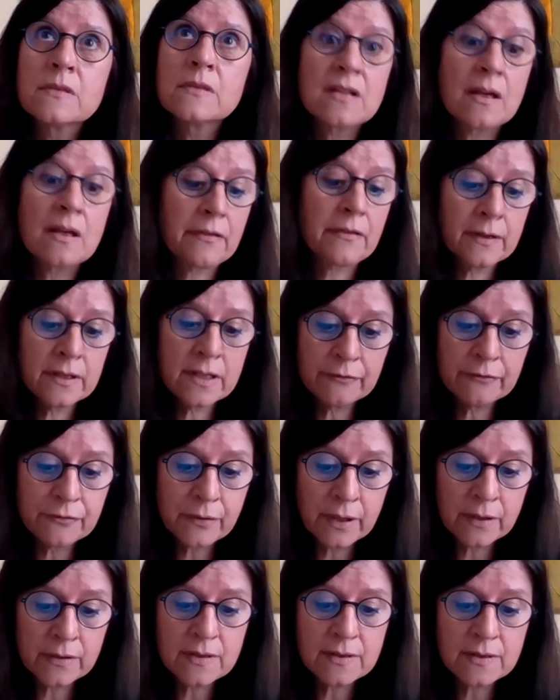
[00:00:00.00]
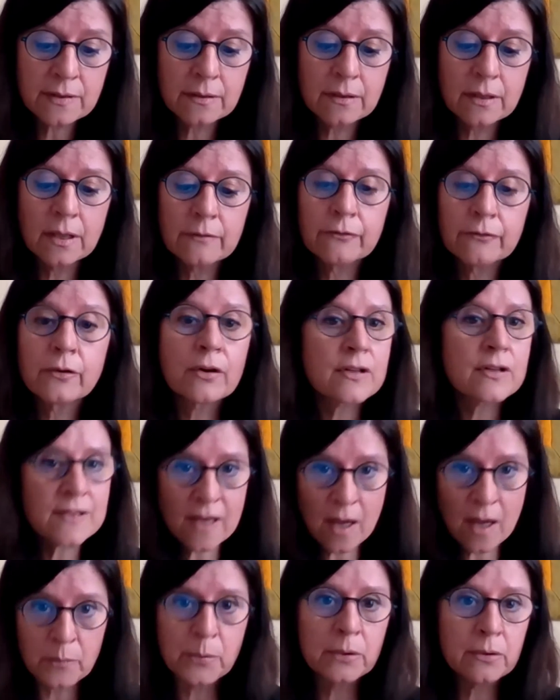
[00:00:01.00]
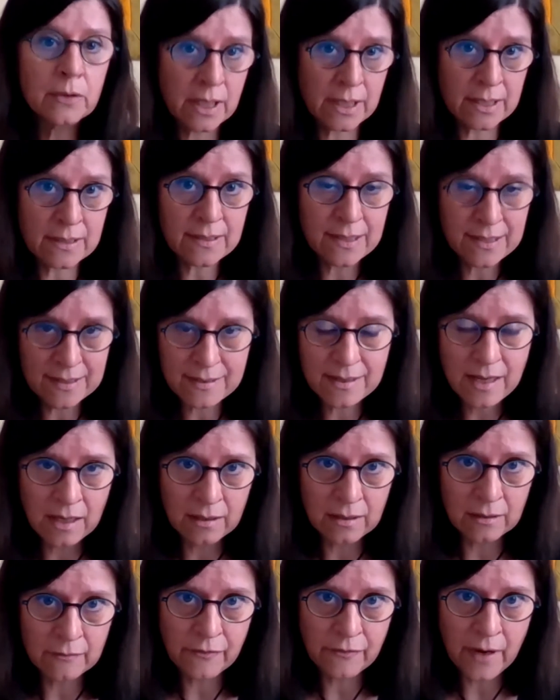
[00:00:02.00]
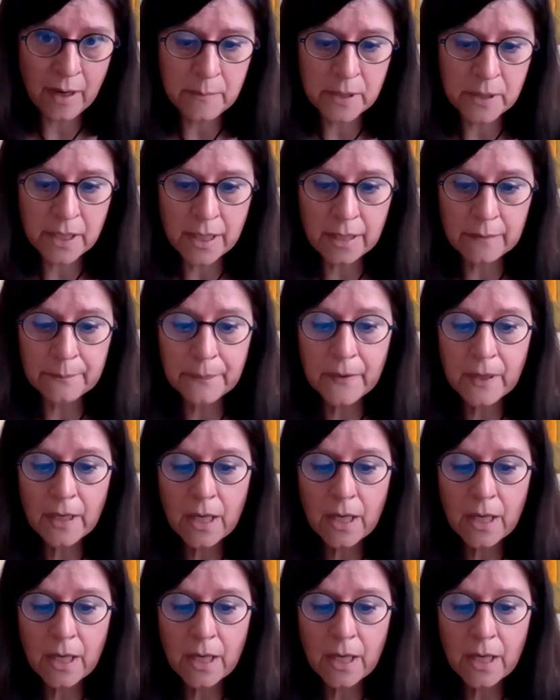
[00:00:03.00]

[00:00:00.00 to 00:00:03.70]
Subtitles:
something different, for example, an extended family.